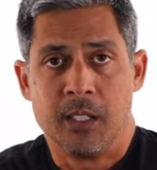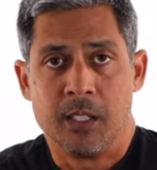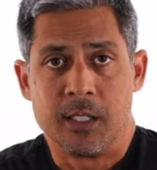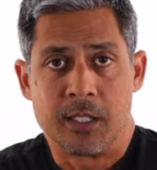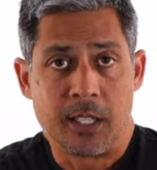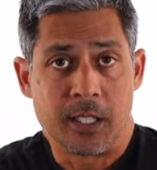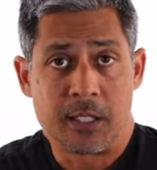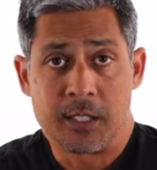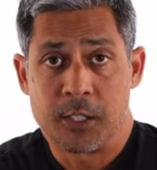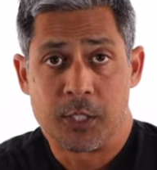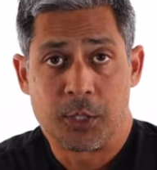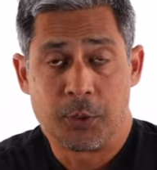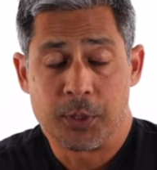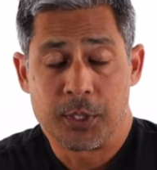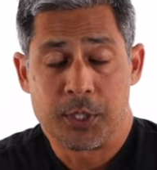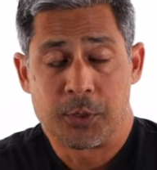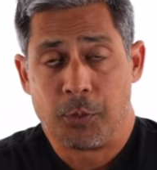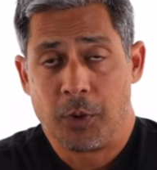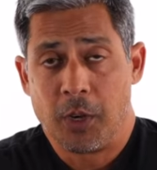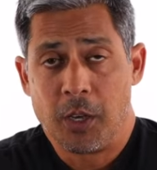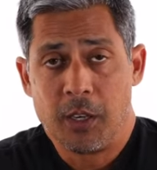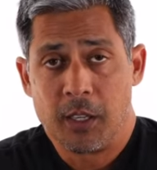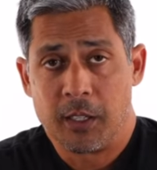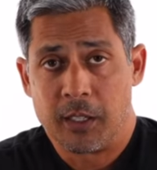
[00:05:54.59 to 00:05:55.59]
doesn't do us
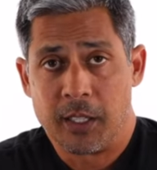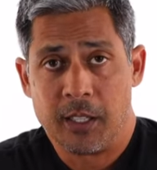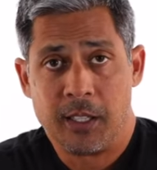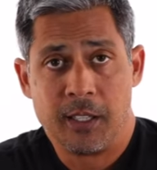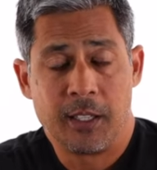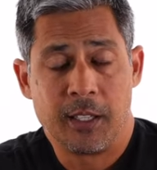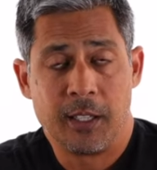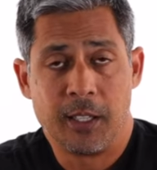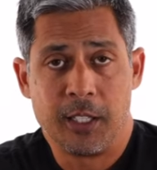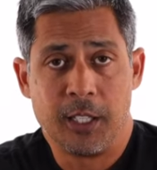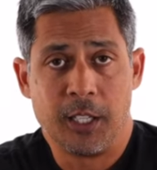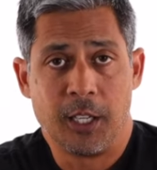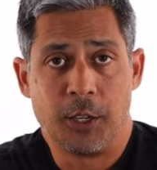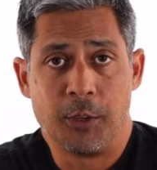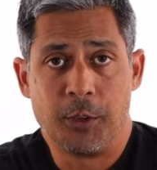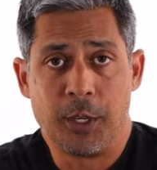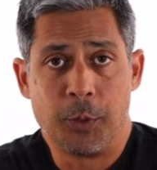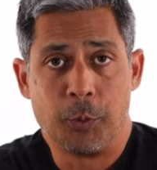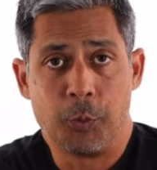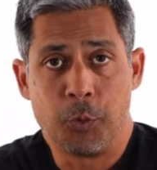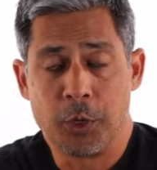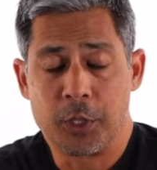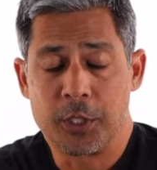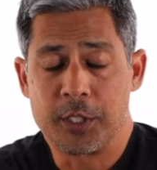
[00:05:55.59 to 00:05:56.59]
wrong. You know,
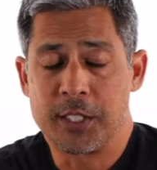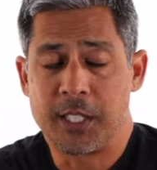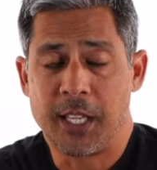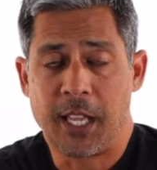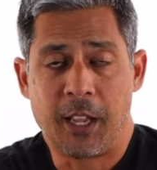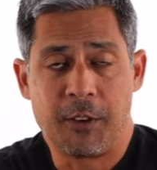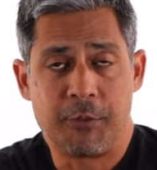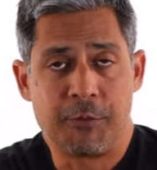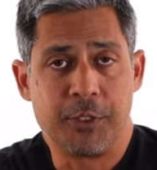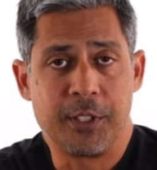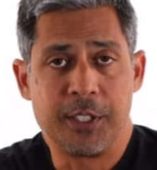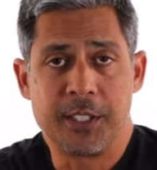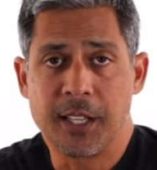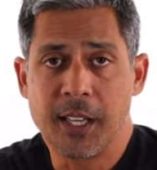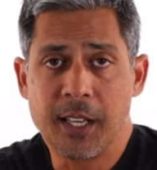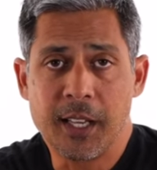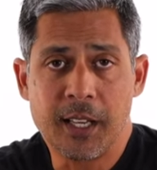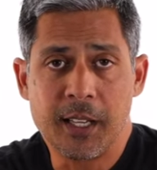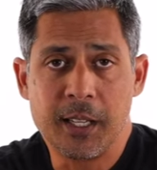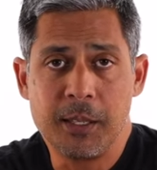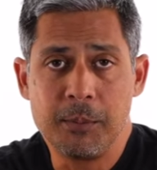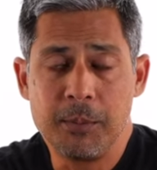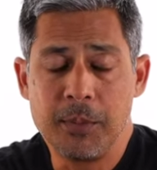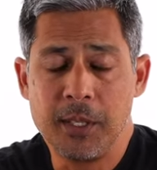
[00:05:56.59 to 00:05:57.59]
it works every
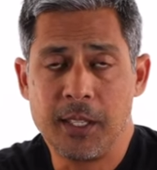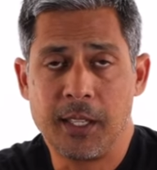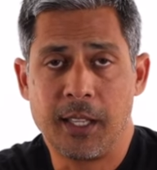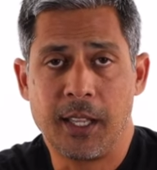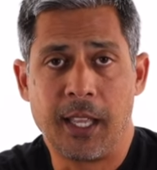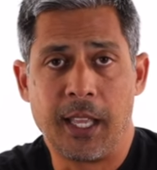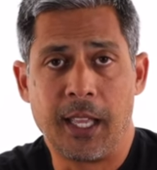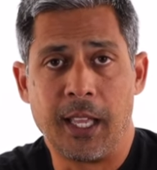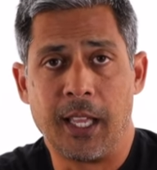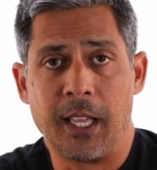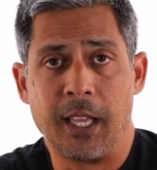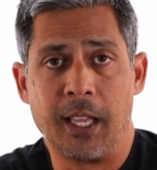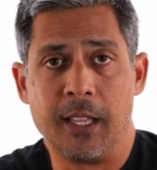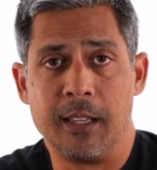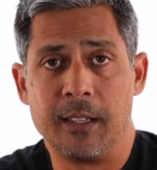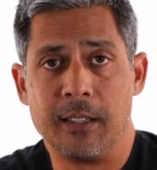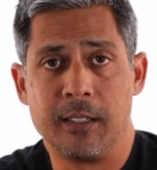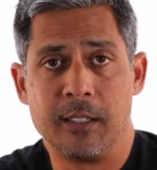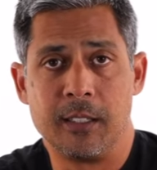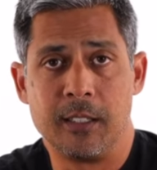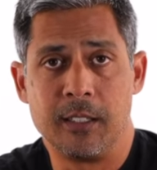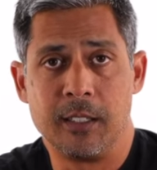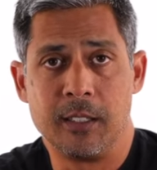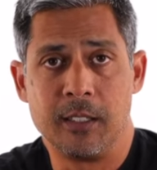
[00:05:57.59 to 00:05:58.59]
time
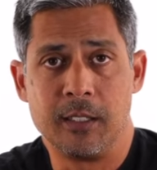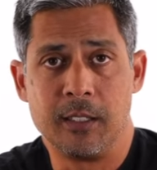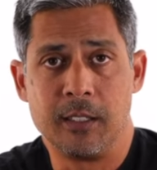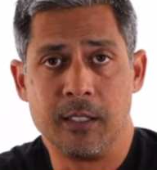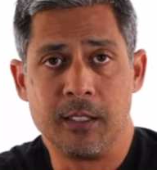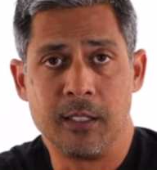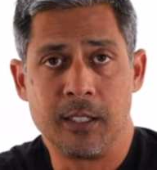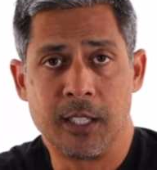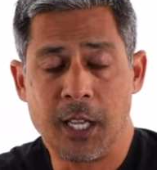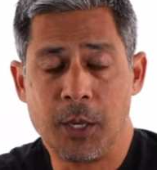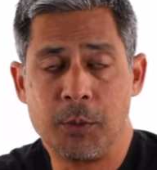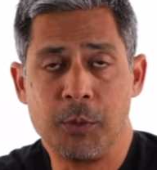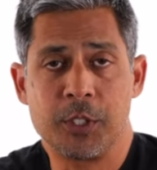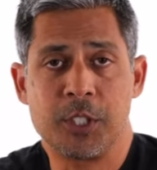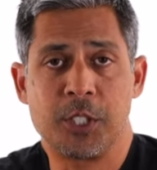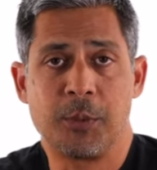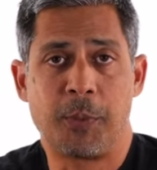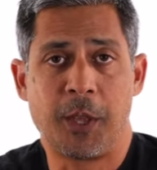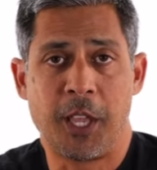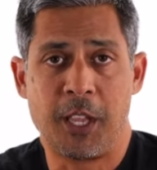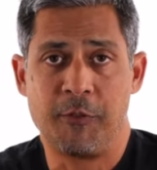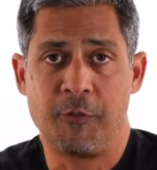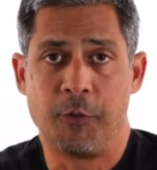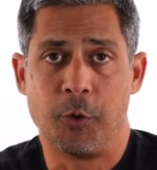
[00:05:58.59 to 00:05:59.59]
and you, you get what you
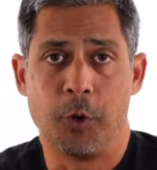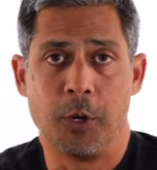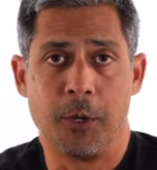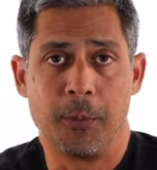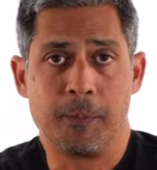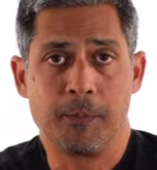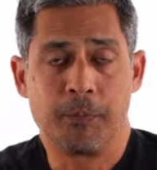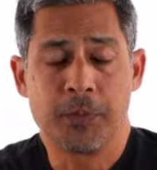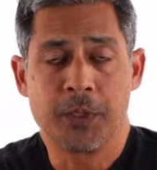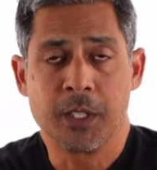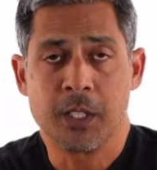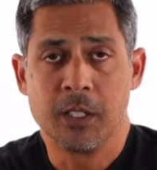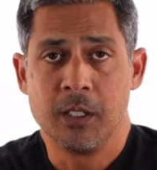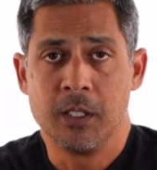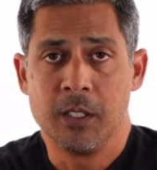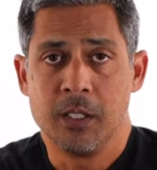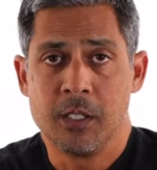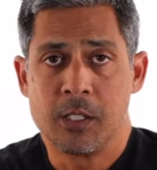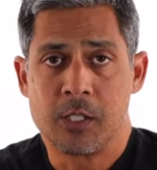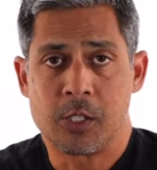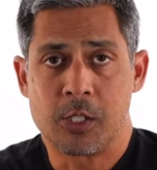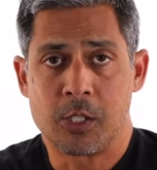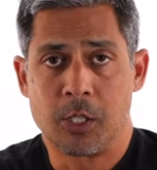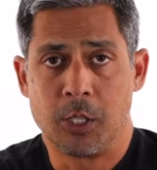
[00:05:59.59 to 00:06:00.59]
pay for.
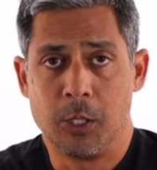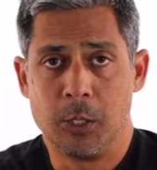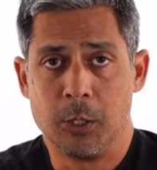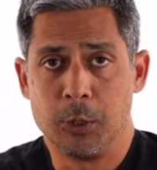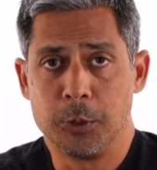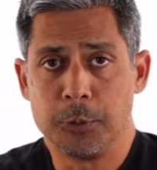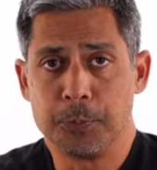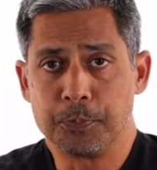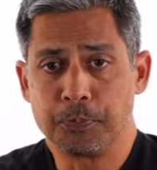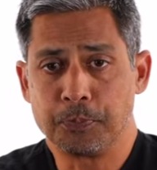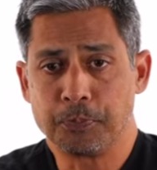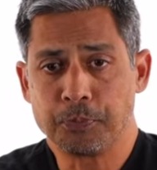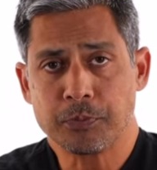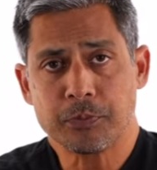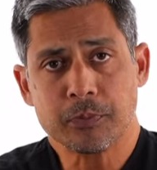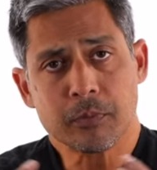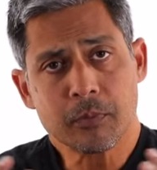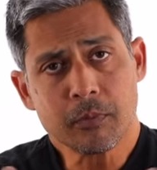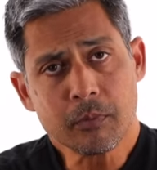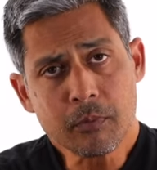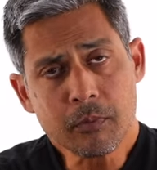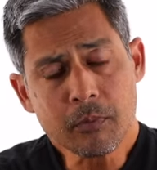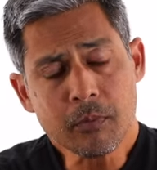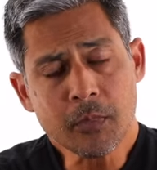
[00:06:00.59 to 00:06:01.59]
So
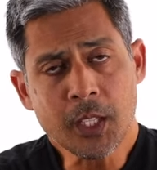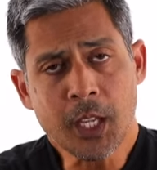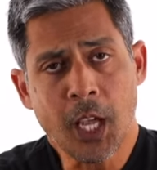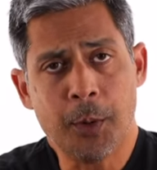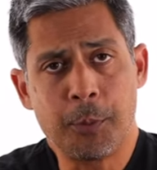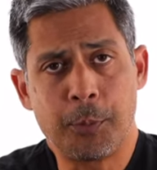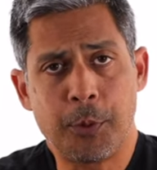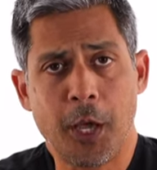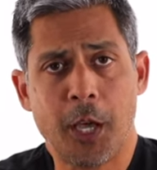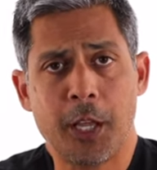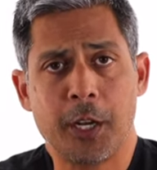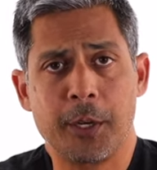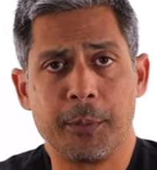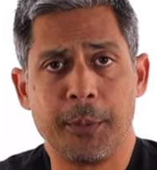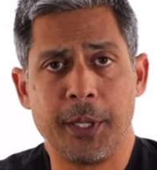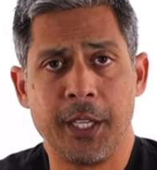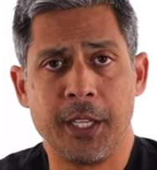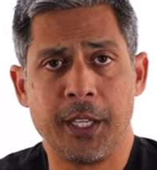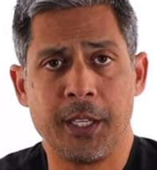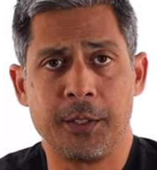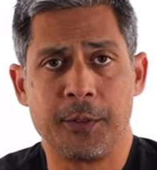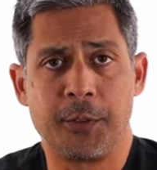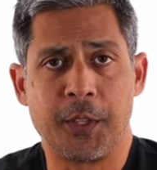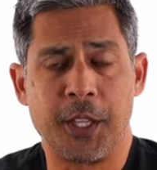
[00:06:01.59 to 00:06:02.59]
I brought him
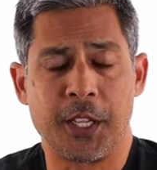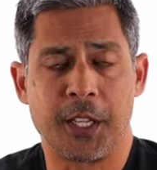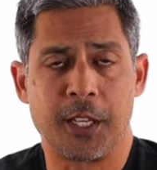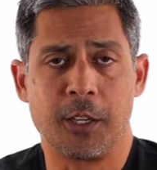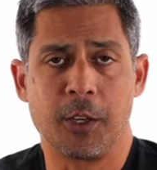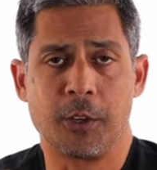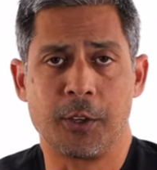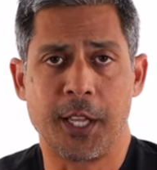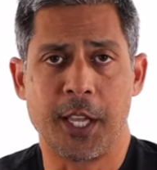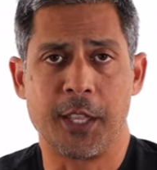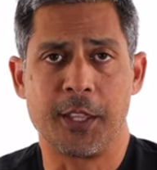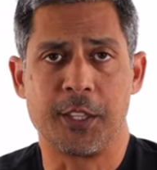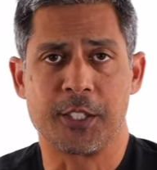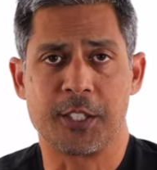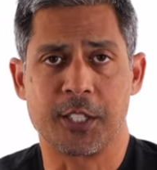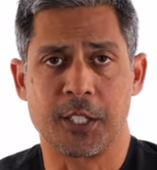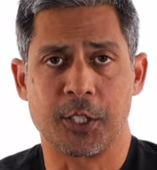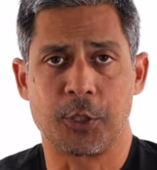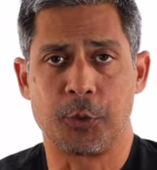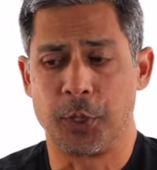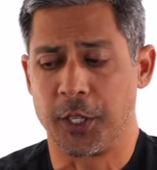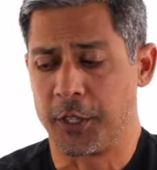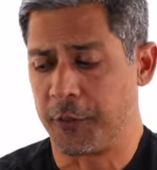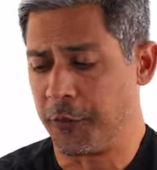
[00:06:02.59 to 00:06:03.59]
in thinking, okay, this is
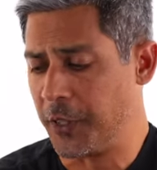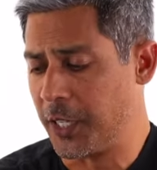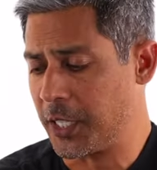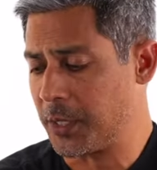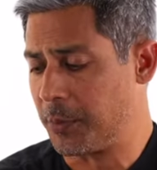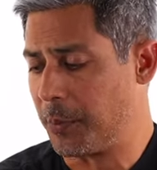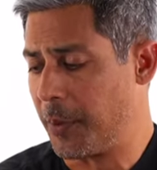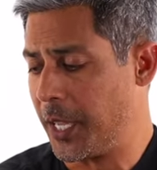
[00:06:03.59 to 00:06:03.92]
a quick fix.